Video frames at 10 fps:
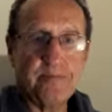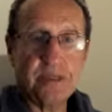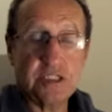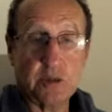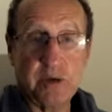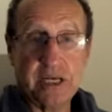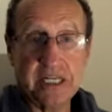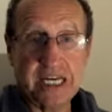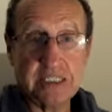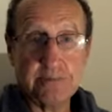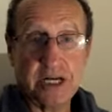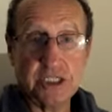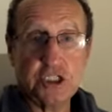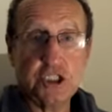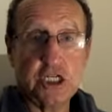so we can get as
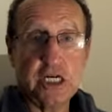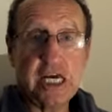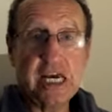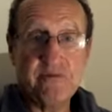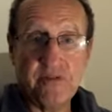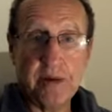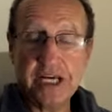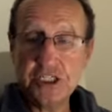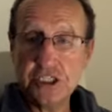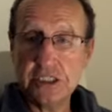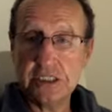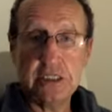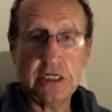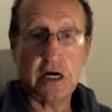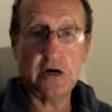much information
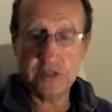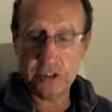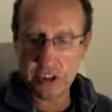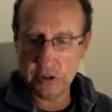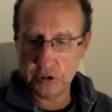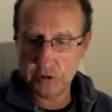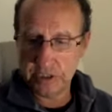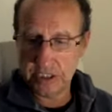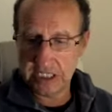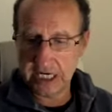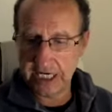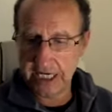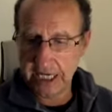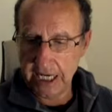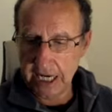over to you during the
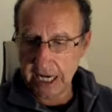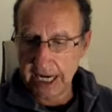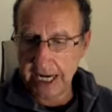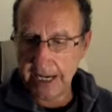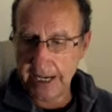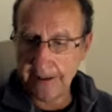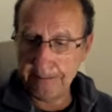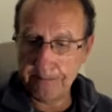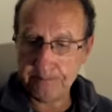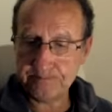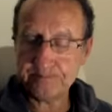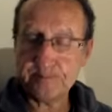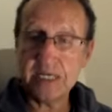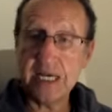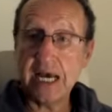day.
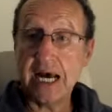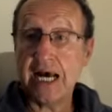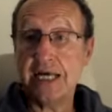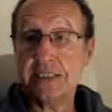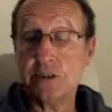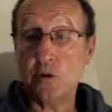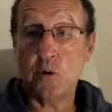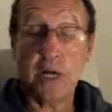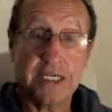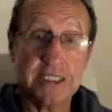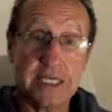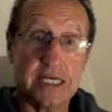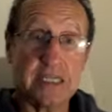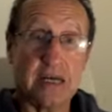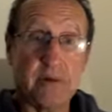And all I can say
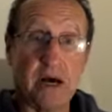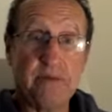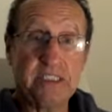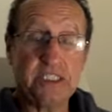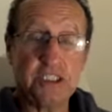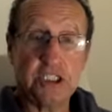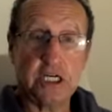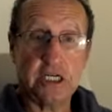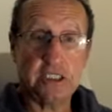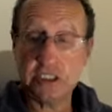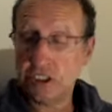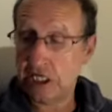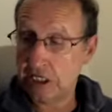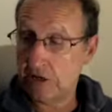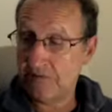is I've been teaching chair
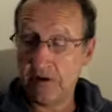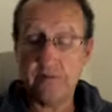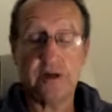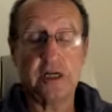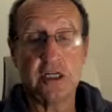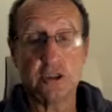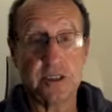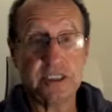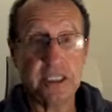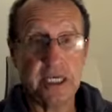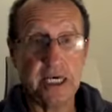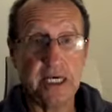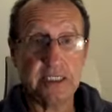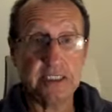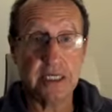yoga for over 20
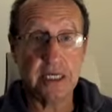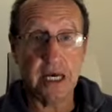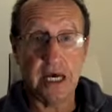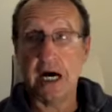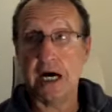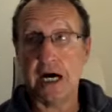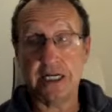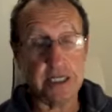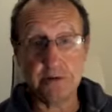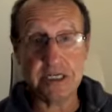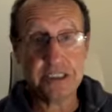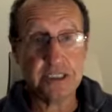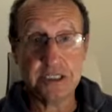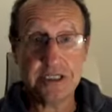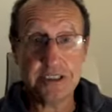years. I don't
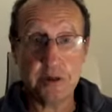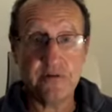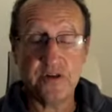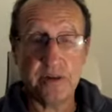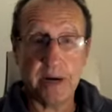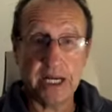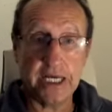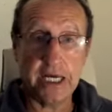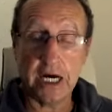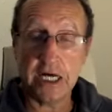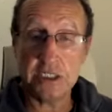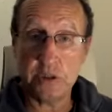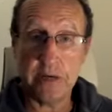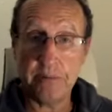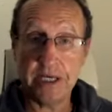necessarily do it for the money. I do
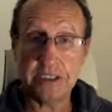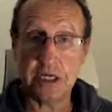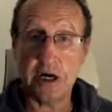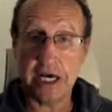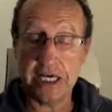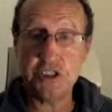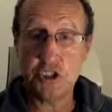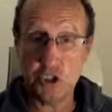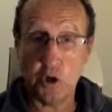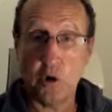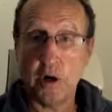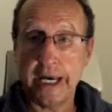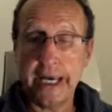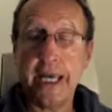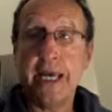it because I
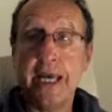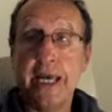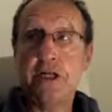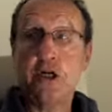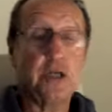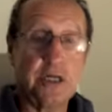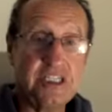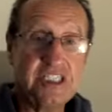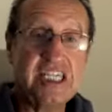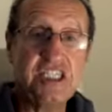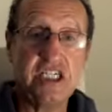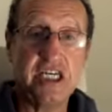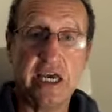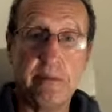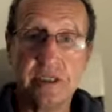enjoy not only teaching
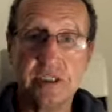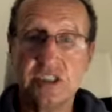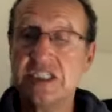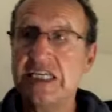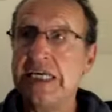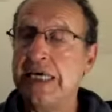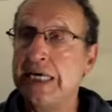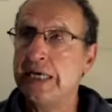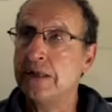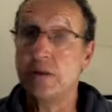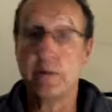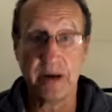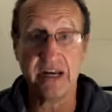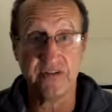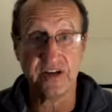it, but seeing the
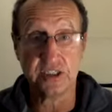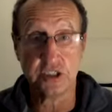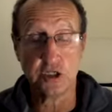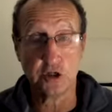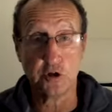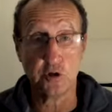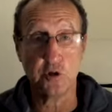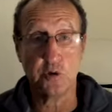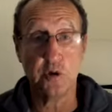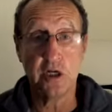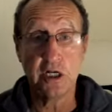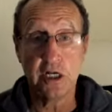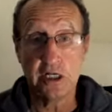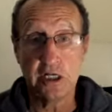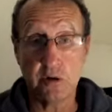benefits that accrue
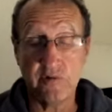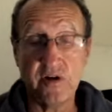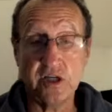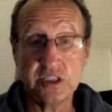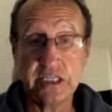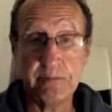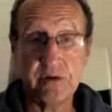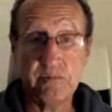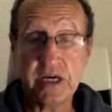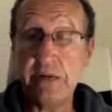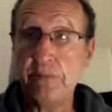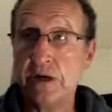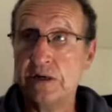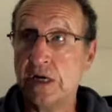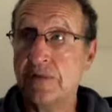to a vast number of people,
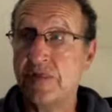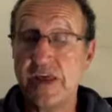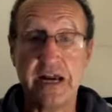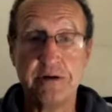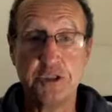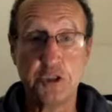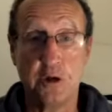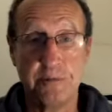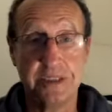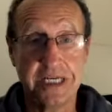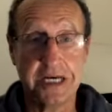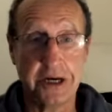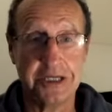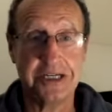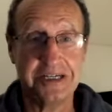and their enjoyment,
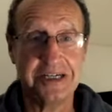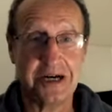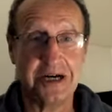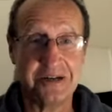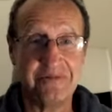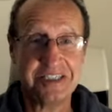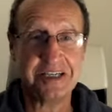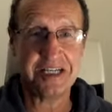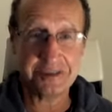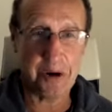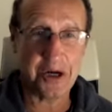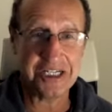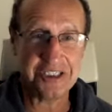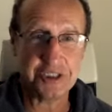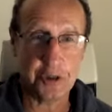and it kind of is my
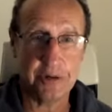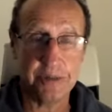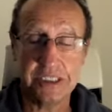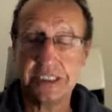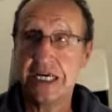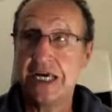enjoyment.